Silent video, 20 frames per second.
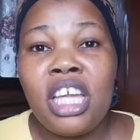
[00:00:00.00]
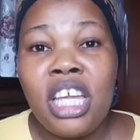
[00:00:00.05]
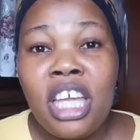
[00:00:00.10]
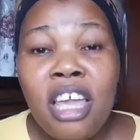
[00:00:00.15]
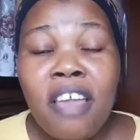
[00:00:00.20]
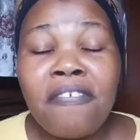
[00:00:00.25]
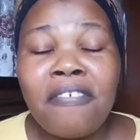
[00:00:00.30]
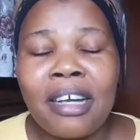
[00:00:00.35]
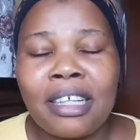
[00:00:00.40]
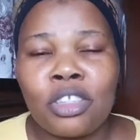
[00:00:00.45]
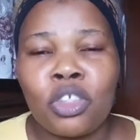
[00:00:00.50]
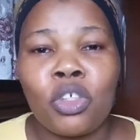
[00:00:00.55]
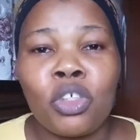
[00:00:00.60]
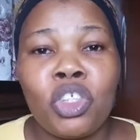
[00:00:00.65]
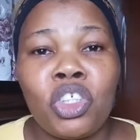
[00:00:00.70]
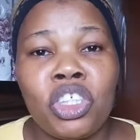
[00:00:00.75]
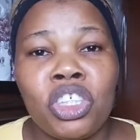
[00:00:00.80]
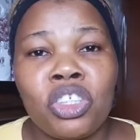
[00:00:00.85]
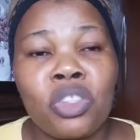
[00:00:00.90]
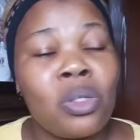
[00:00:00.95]
if at all
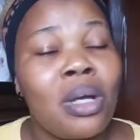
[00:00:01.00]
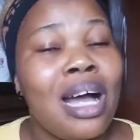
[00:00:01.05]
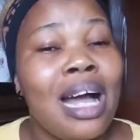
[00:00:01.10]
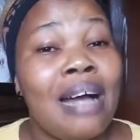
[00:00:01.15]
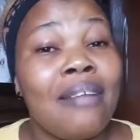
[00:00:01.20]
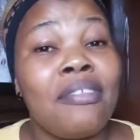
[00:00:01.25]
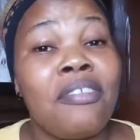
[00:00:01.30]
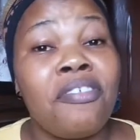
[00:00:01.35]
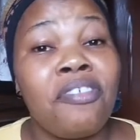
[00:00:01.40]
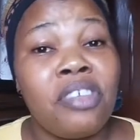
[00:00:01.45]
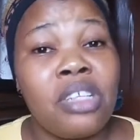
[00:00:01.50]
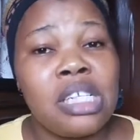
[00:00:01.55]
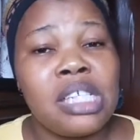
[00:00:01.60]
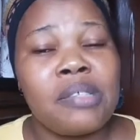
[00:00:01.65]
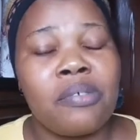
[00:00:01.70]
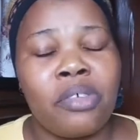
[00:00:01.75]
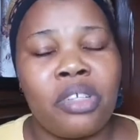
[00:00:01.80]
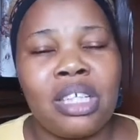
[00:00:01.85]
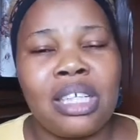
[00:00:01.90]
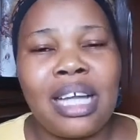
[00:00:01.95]
she's not having
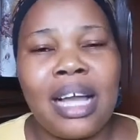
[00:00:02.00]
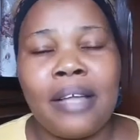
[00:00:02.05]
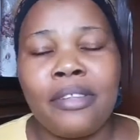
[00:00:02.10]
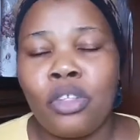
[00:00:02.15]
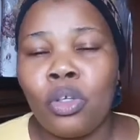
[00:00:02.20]
feelings for the guy,